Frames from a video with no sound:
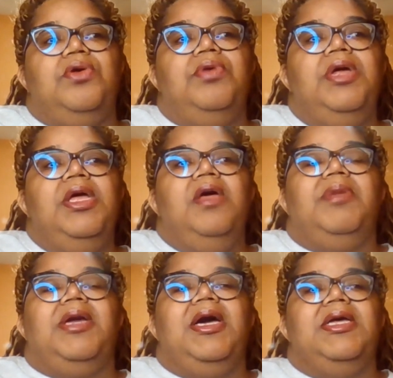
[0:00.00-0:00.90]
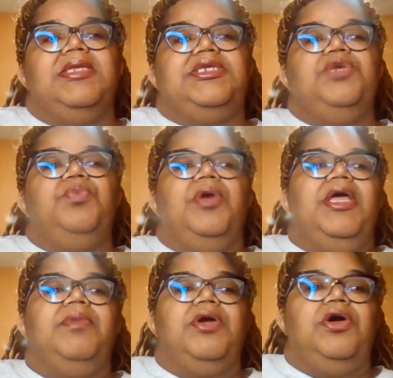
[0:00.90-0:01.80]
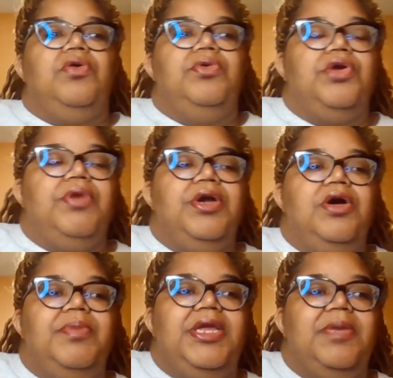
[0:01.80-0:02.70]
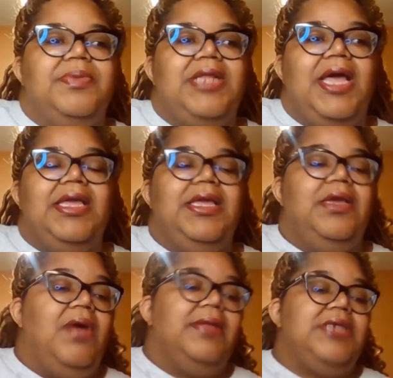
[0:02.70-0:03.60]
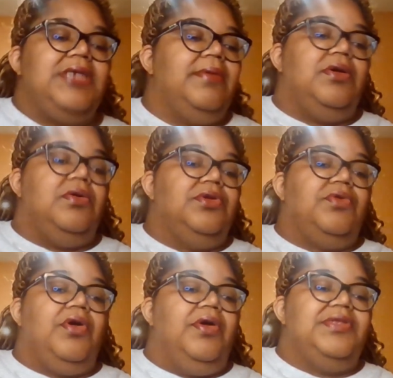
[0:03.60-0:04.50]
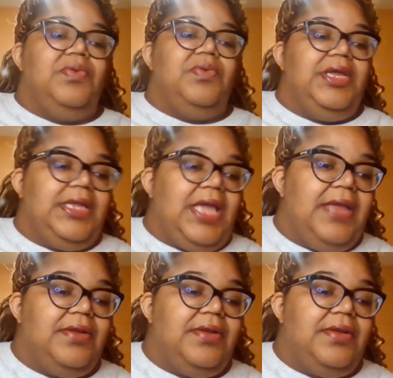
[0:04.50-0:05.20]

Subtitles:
because she wanted him to cook on the grill, but he was like, he ain't gonna have time to cook on the grill. He's just gonna get it catered.